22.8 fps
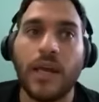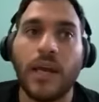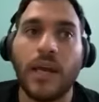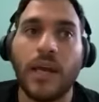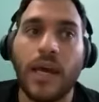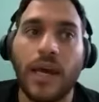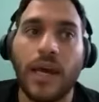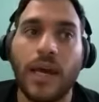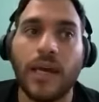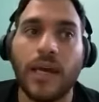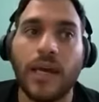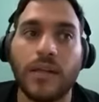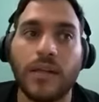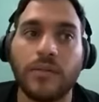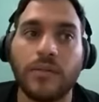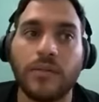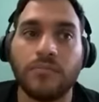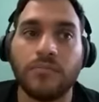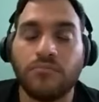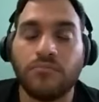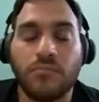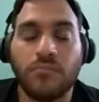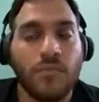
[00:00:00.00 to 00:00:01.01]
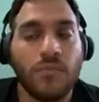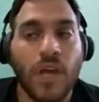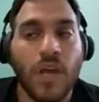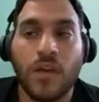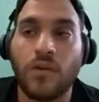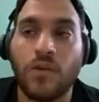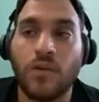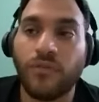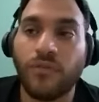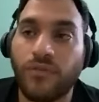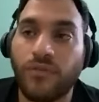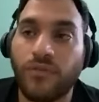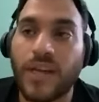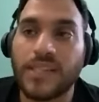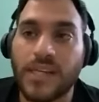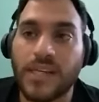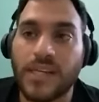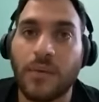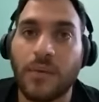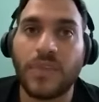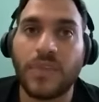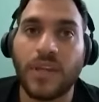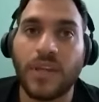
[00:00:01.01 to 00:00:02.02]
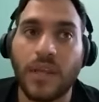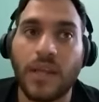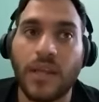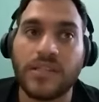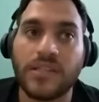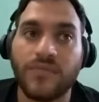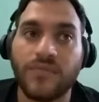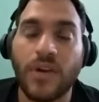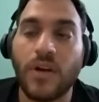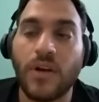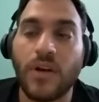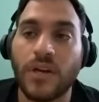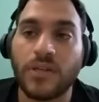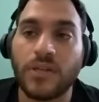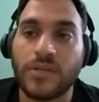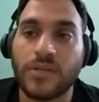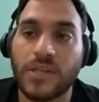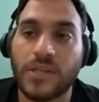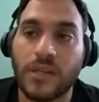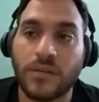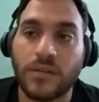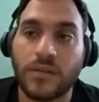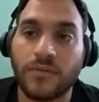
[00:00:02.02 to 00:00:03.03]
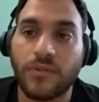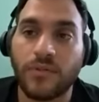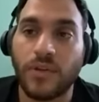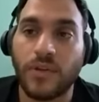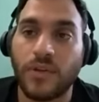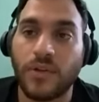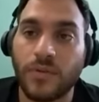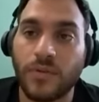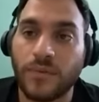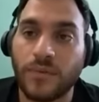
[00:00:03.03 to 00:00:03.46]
and you'll find something that is very interesting for you.